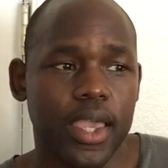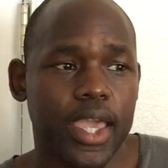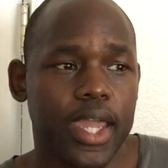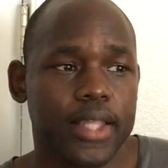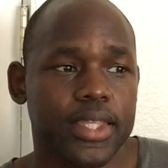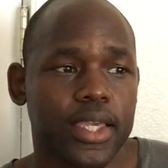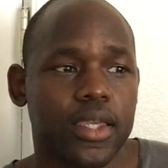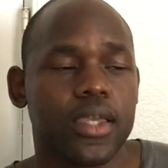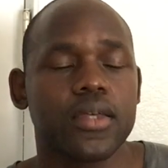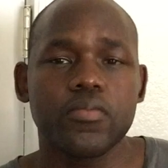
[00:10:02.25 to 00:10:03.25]
And I
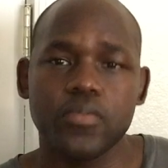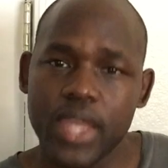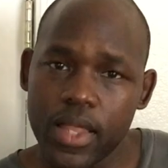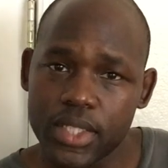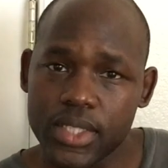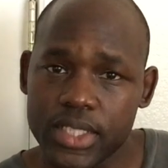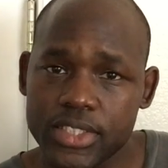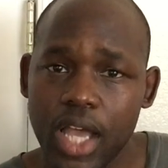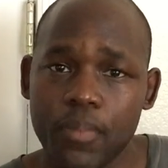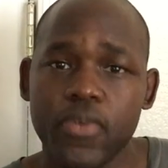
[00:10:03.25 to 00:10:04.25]
think now let's
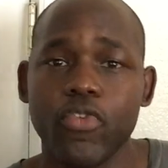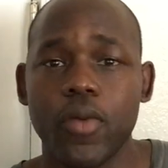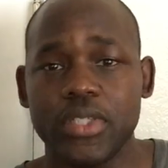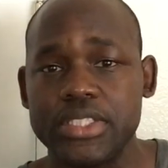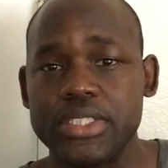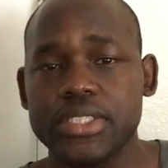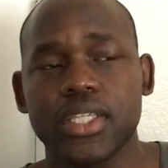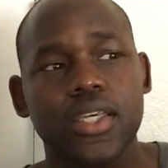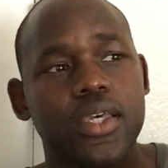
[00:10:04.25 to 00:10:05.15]
talk performances.